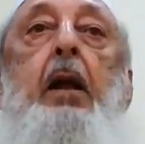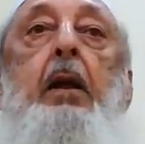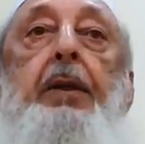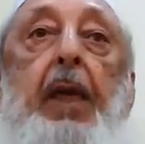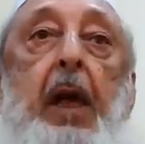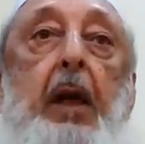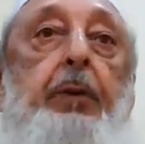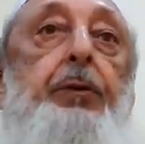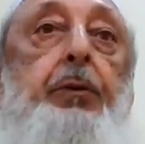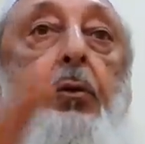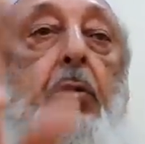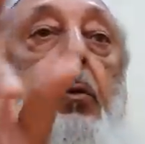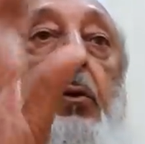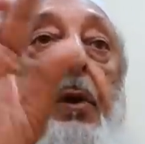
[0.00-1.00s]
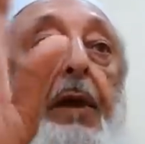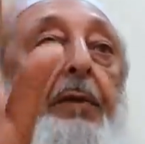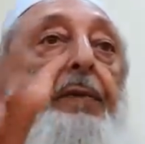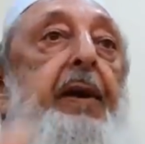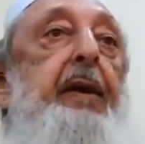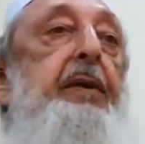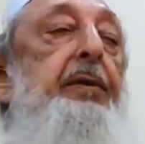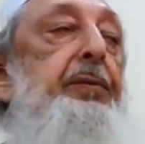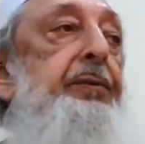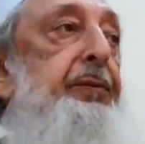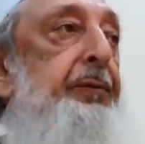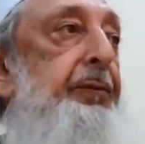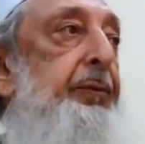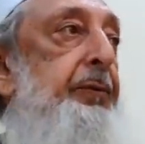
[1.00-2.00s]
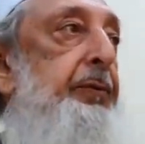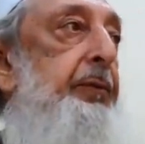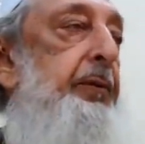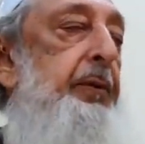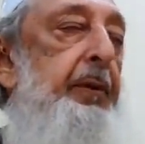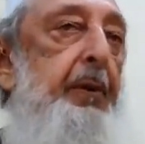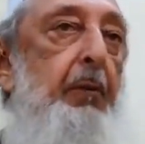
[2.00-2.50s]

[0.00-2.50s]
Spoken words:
There are two events,